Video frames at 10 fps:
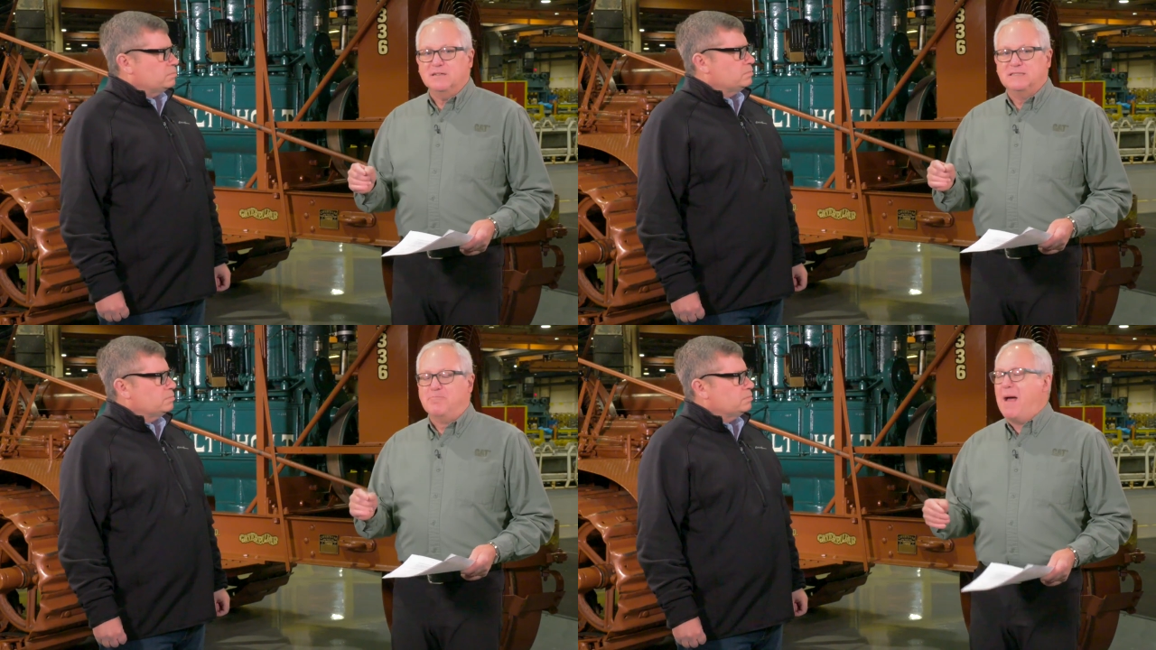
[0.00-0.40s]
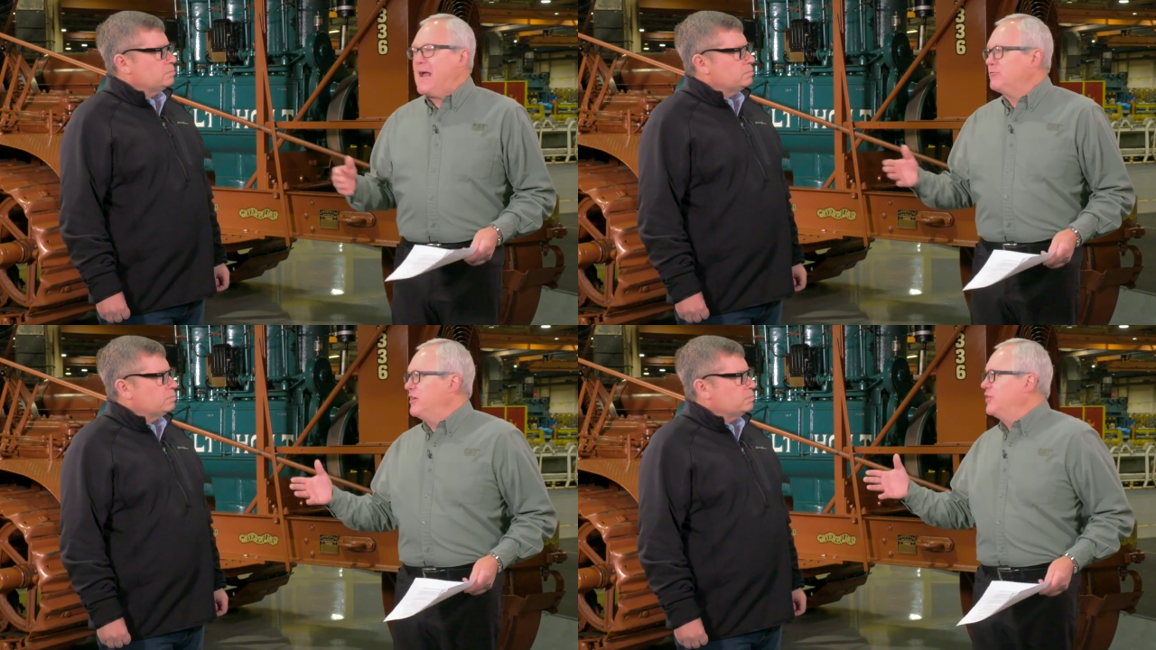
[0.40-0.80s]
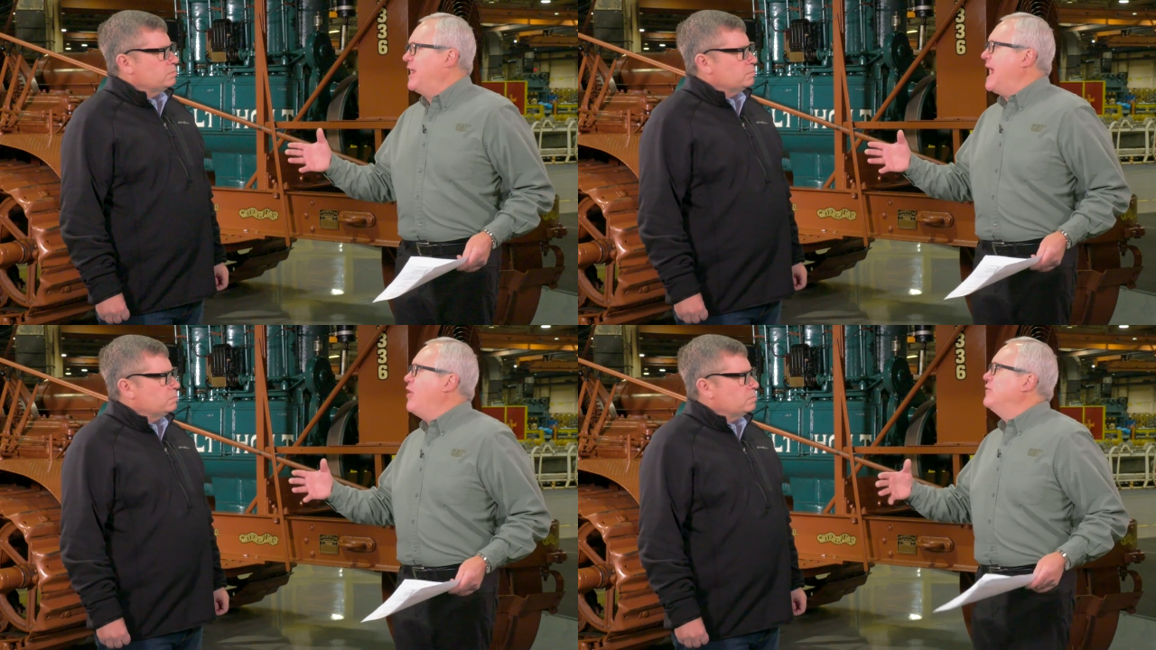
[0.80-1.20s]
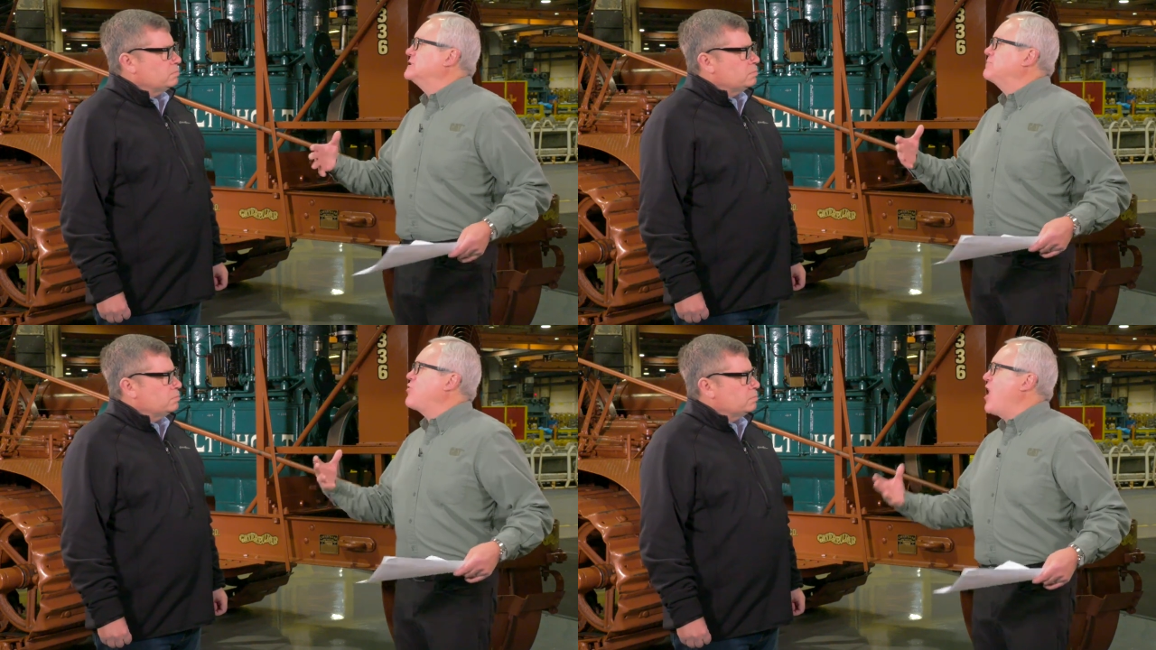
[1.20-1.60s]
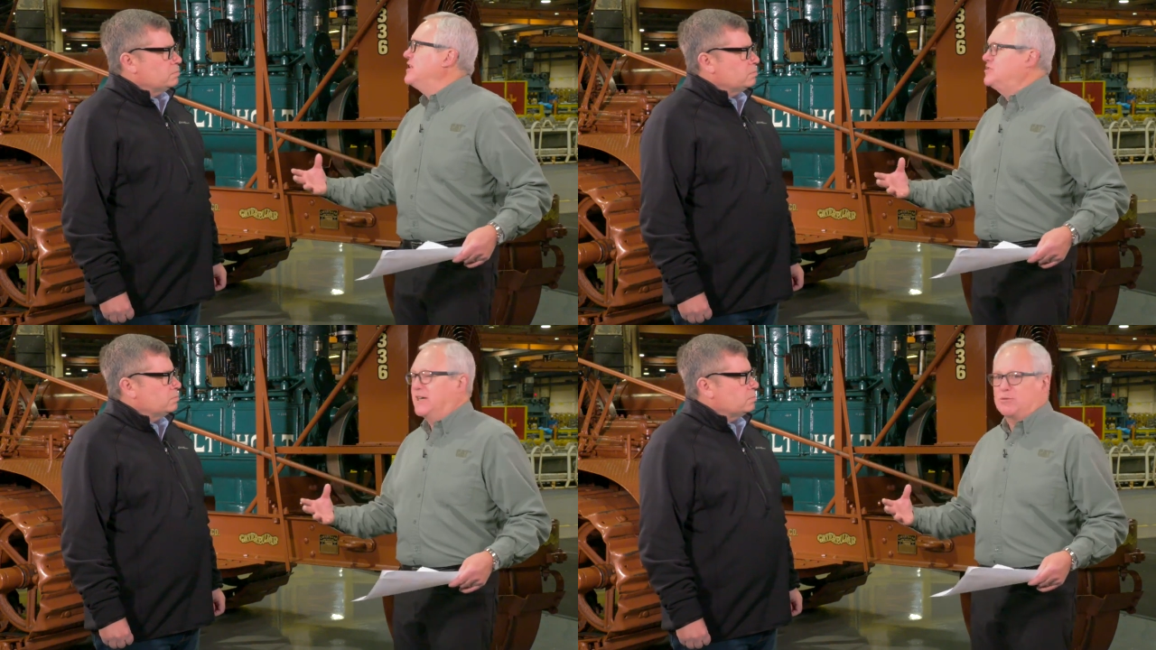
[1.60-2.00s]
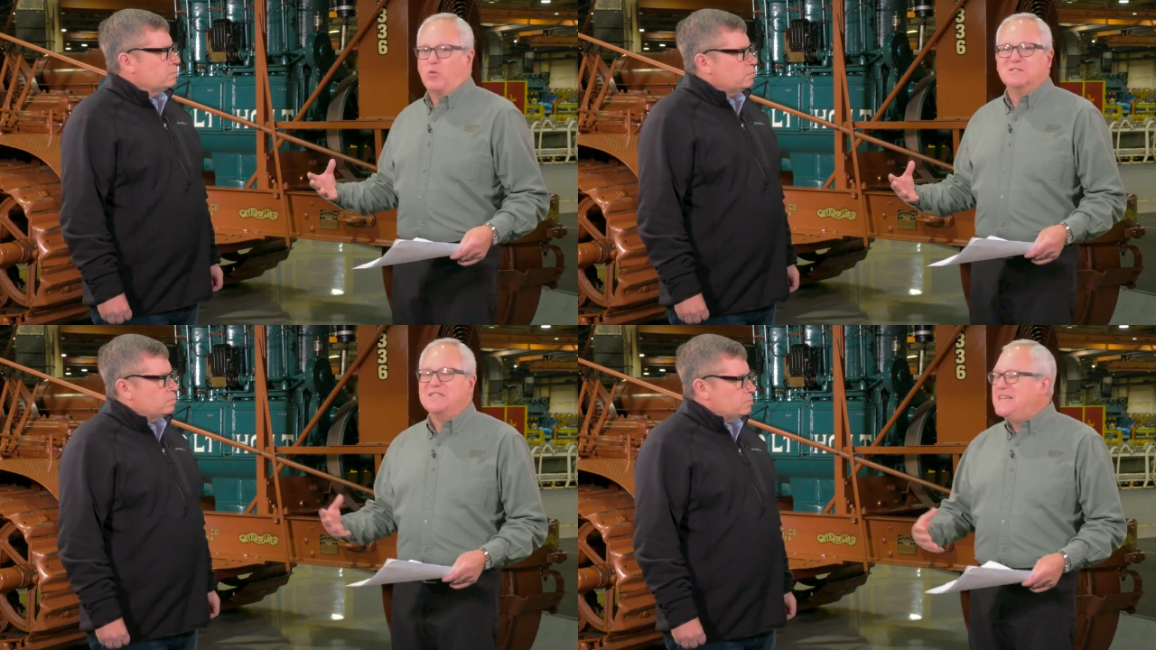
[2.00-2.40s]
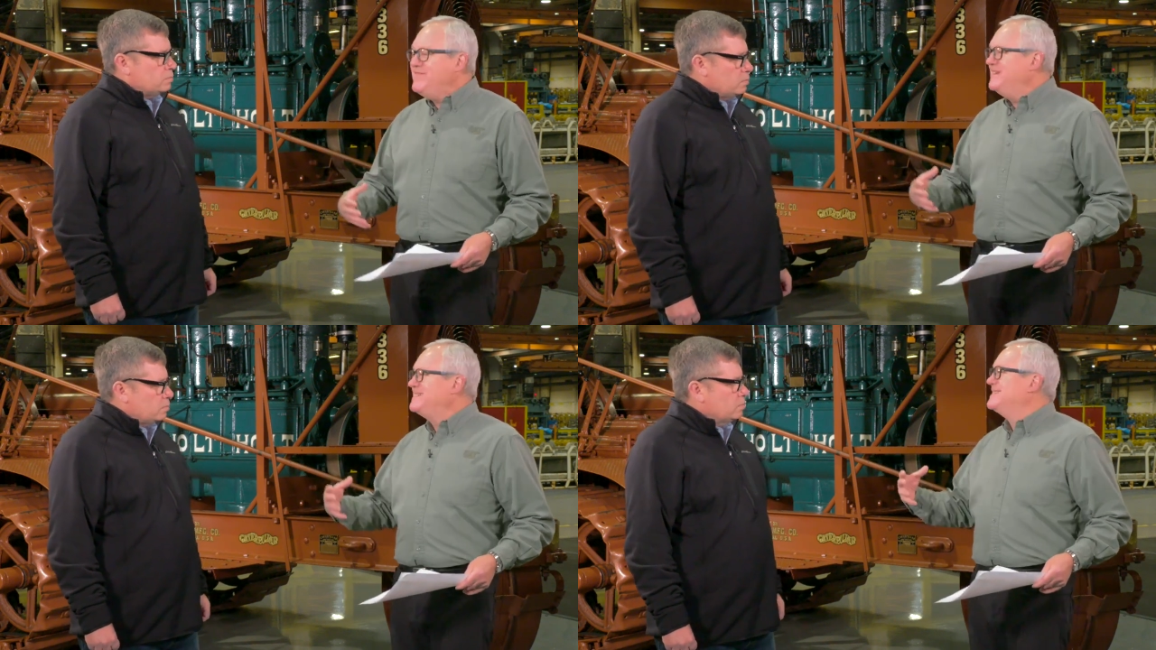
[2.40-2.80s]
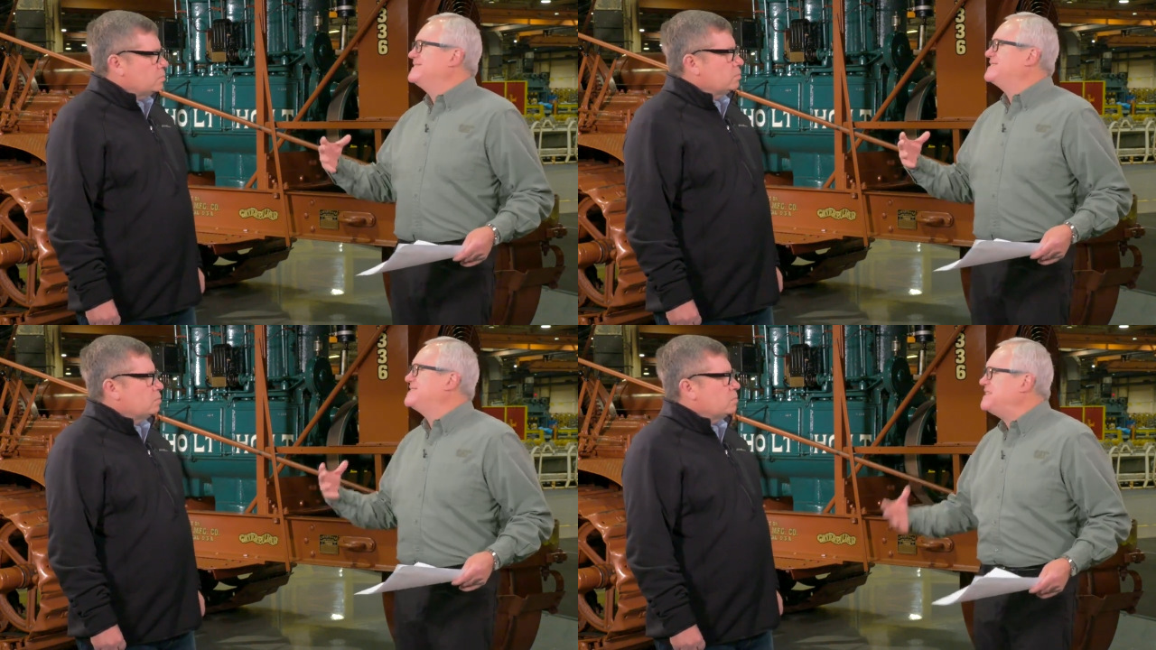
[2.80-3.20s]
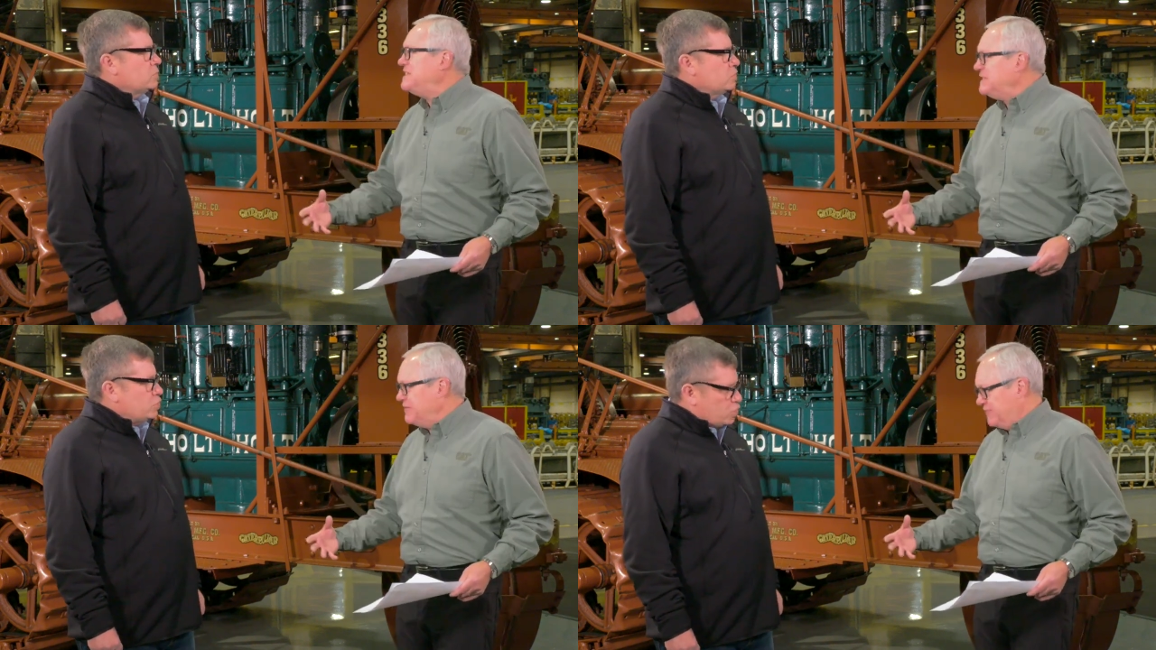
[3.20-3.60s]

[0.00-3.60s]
Speaker 1: some background on how this project was even conceived.